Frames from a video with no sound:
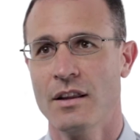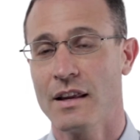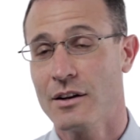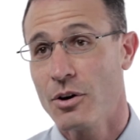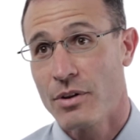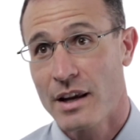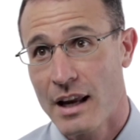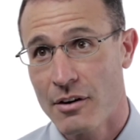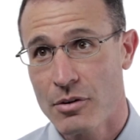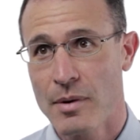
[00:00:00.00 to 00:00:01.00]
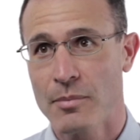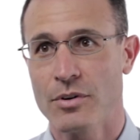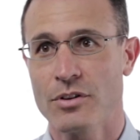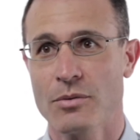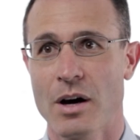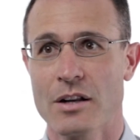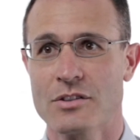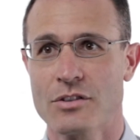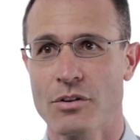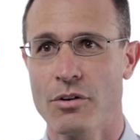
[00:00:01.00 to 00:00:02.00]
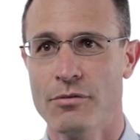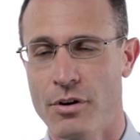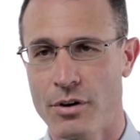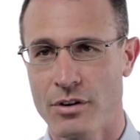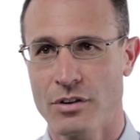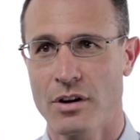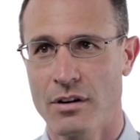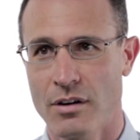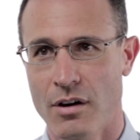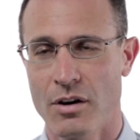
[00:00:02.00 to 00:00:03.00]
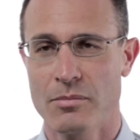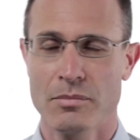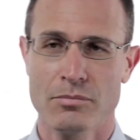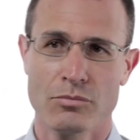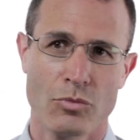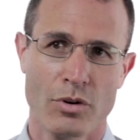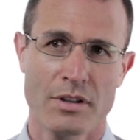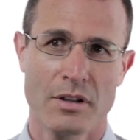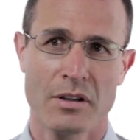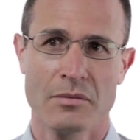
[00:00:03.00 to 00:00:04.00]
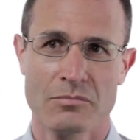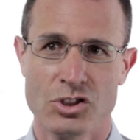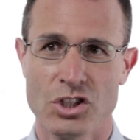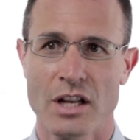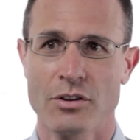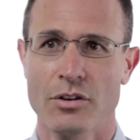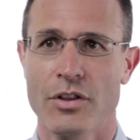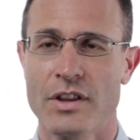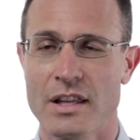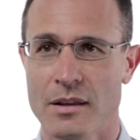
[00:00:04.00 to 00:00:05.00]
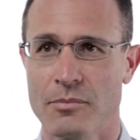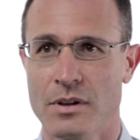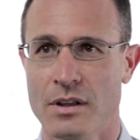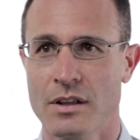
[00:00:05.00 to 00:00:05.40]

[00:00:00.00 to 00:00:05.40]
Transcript: They know they can't remember as much, so they'll focus on, on more the general theme,